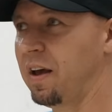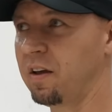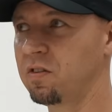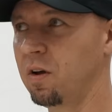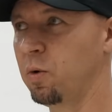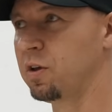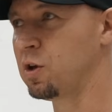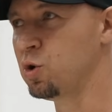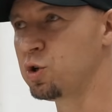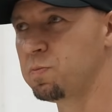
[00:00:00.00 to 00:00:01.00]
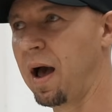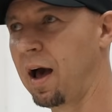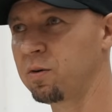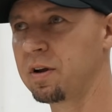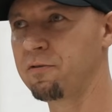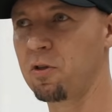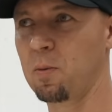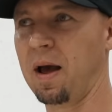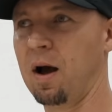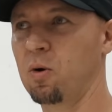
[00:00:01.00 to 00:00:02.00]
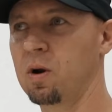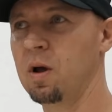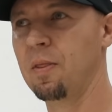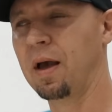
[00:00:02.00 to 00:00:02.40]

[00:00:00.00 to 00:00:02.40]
Tesla with a huge battery for their power.